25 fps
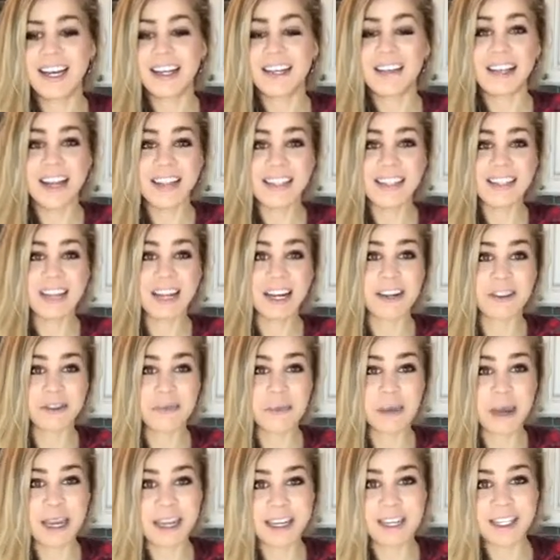last night I was
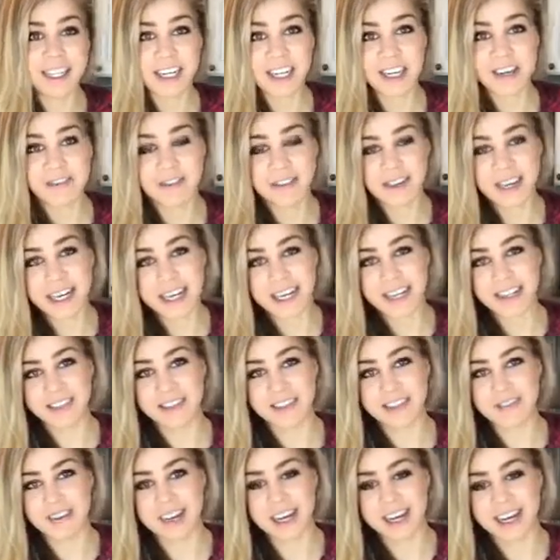making chicken fajitas
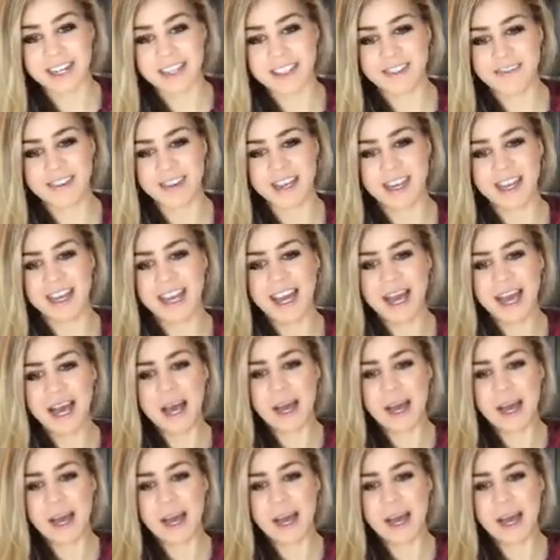with my husband.